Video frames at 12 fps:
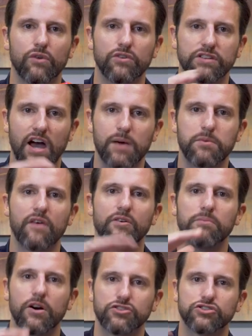over time you have a
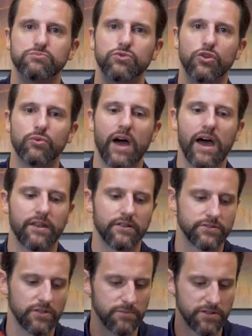much smoother ride.
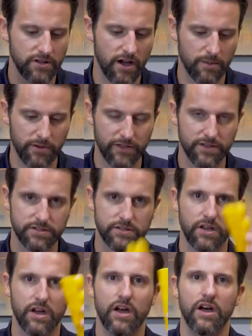So let me talk about this.
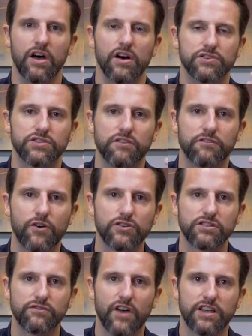So the
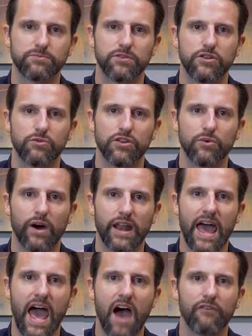first investment you really want to
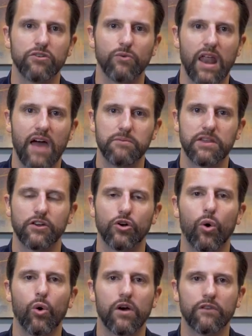have, and you want to have be the
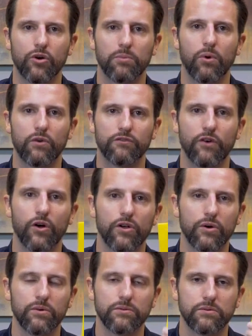core of your
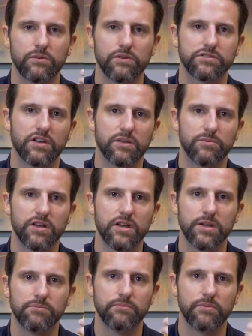portfolio, is going to
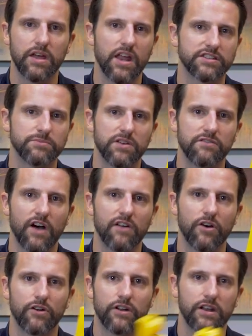be an S&P
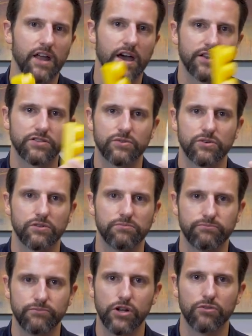500 index or
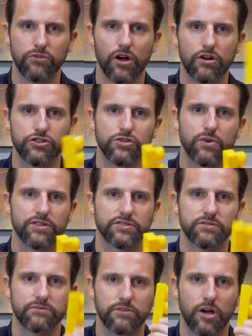large U.S.
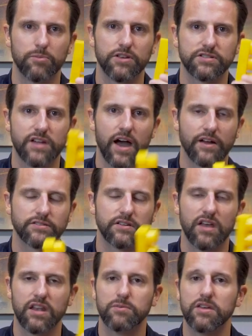company stocks. They
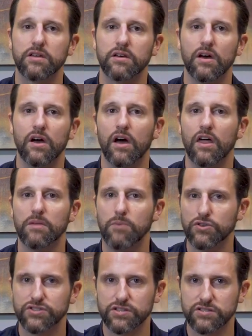tend to be the
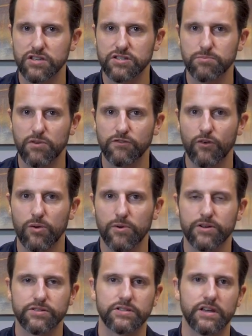most consistent
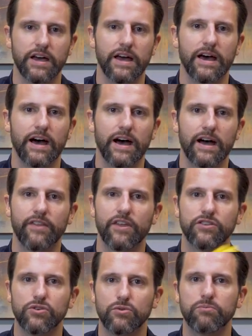performers, and they
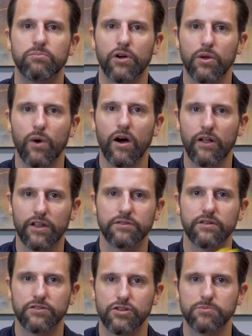do pretty well
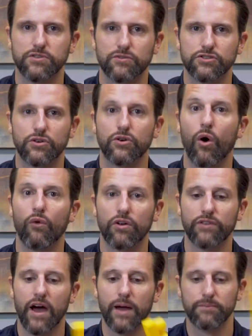in terms of return over
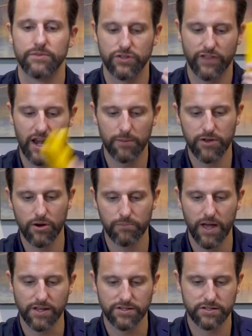time. So that'll be your
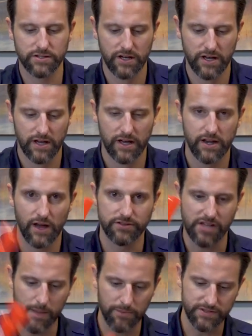base. Now on
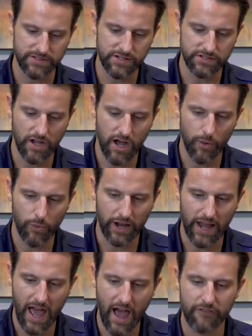top of the seesaw, we're
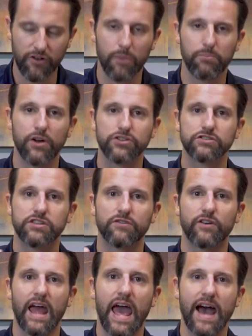going to have a bunch of
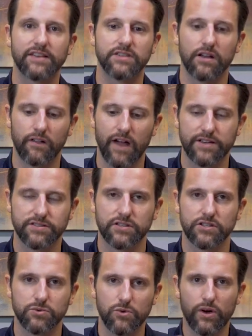different asset classes
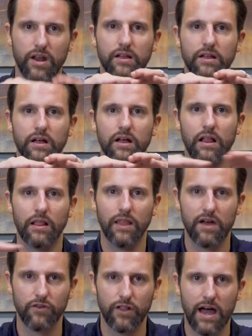because we want to
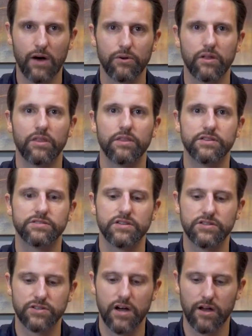level out the
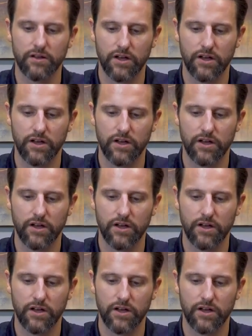seesaw.